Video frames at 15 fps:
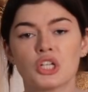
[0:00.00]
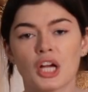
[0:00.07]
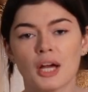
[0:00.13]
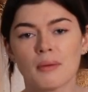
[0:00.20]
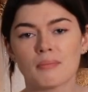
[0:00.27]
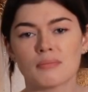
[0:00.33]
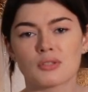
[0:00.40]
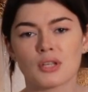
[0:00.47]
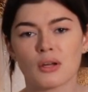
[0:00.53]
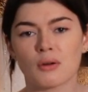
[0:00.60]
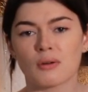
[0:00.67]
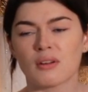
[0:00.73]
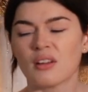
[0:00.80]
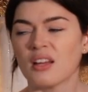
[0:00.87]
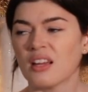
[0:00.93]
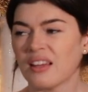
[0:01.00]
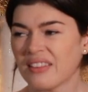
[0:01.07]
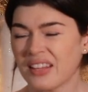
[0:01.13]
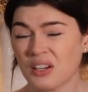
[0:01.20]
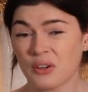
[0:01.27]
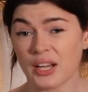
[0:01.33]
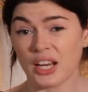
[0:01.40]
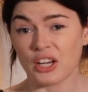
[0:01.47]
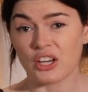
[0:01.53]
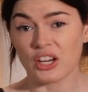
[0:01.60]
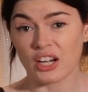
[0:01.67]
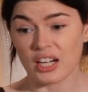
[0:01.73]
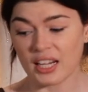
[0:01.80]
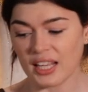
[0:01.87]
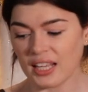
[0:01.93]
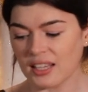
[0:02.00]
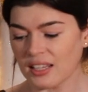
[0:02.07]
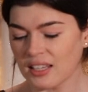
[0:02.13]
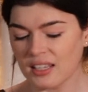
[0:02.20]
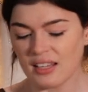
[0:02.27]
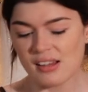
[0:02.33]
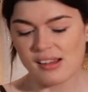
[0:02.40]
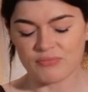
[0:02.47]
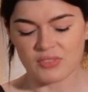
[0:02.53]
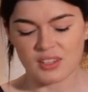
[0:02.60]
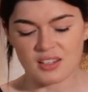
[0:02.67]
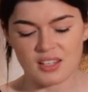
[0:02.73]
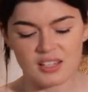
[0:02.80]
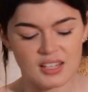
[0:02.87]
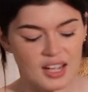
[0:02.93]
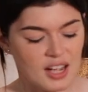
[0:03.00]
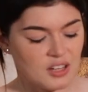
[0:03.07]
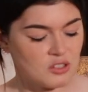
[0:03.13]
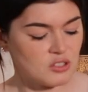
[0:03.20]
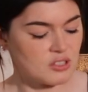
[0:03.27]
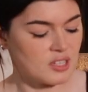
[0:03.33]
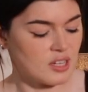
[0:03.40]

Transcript: up so they don't get dirty. And yeah, you just